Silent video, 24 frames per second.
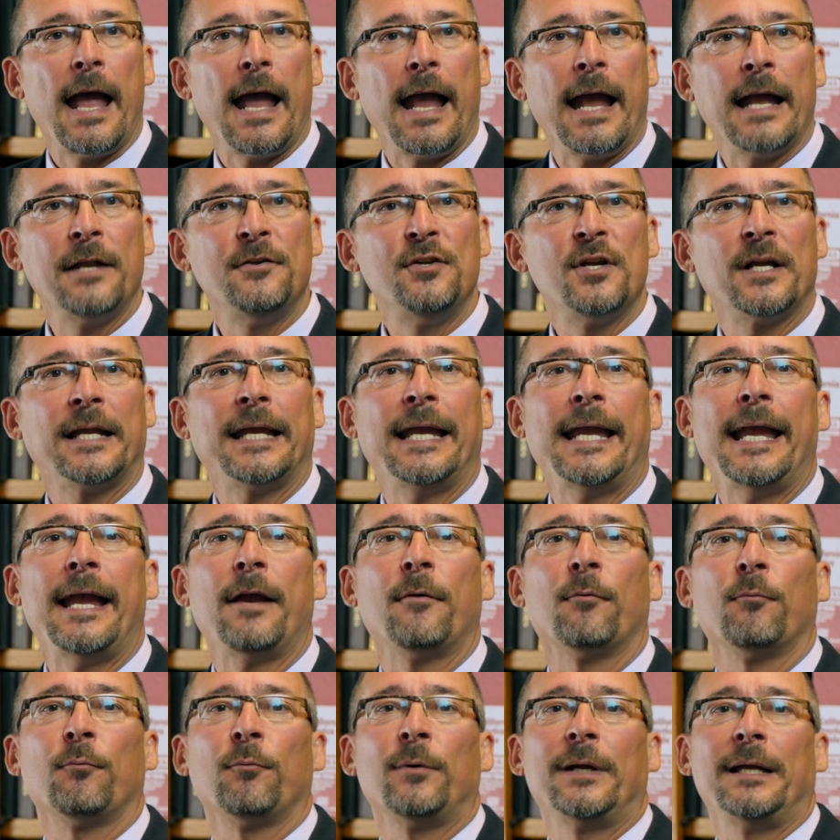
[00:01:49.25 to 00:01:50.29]
And you can't
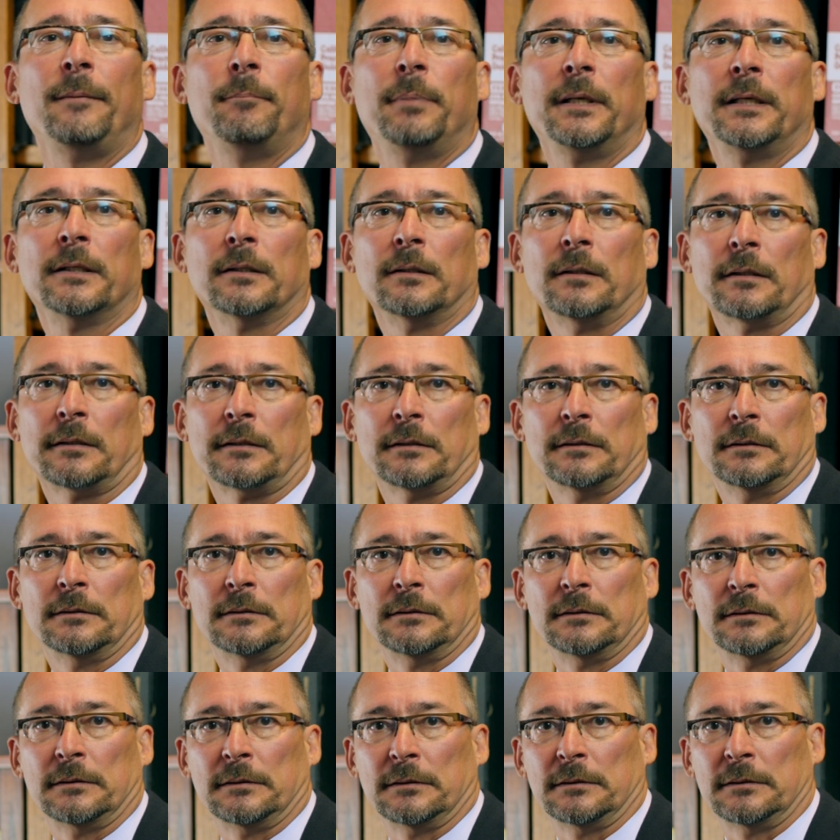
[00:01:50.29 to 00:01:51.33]
rebuild
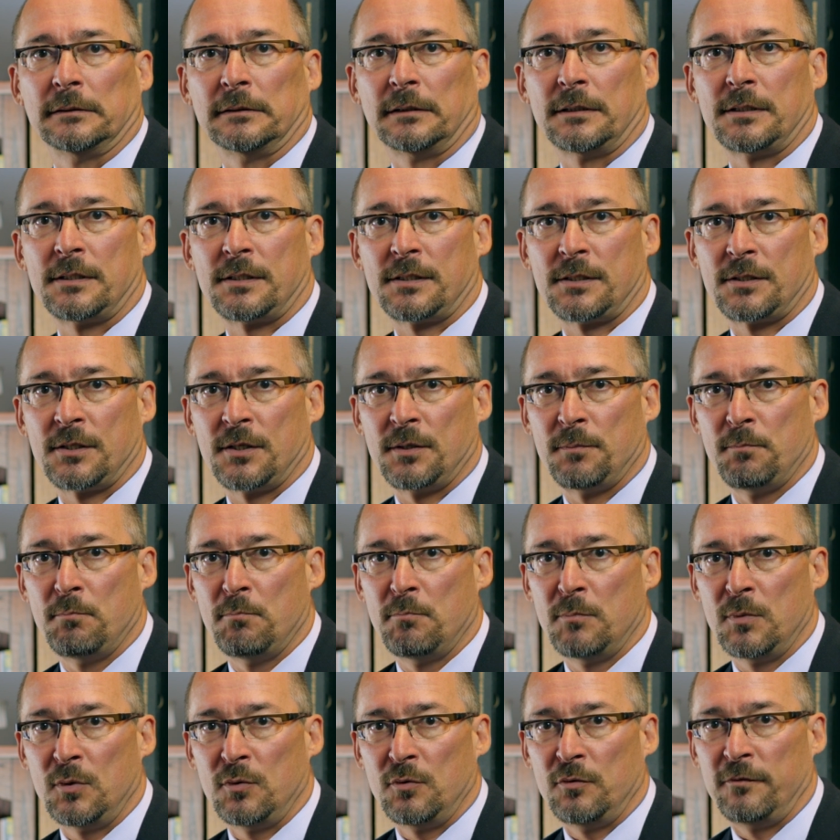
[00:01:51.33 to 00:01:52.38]
to
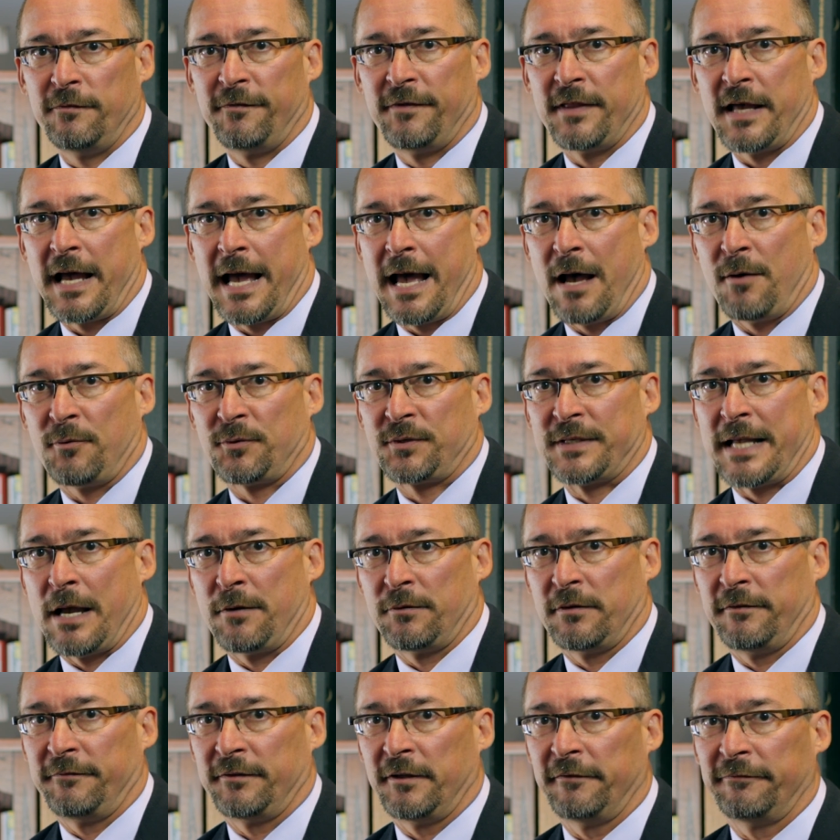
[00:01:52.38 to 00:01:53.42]
move the house
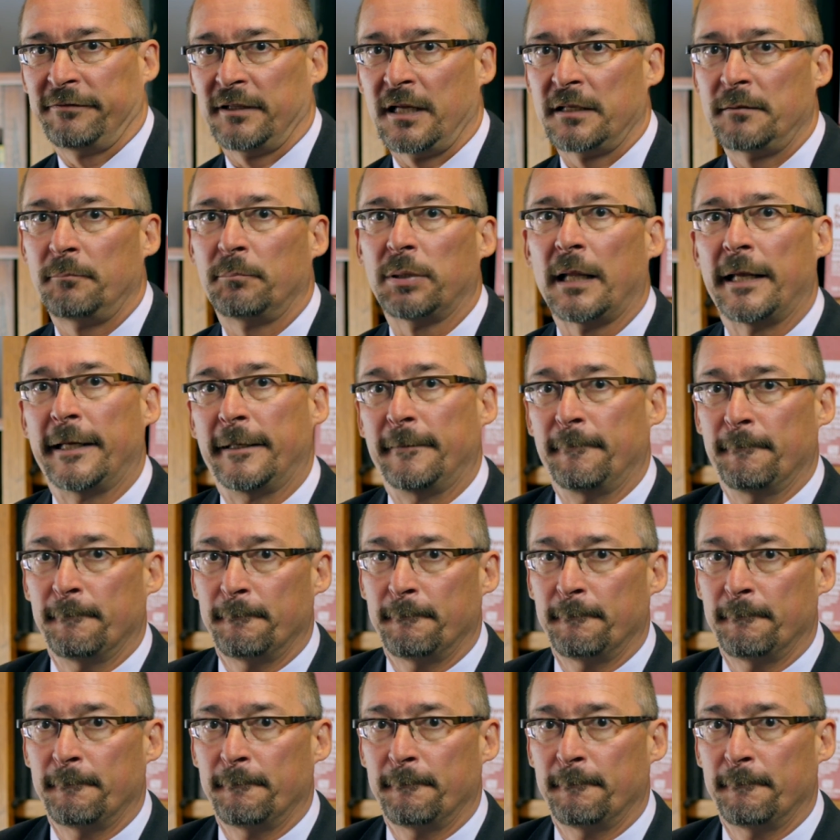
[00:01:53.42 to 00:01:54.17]
out of the floodplain.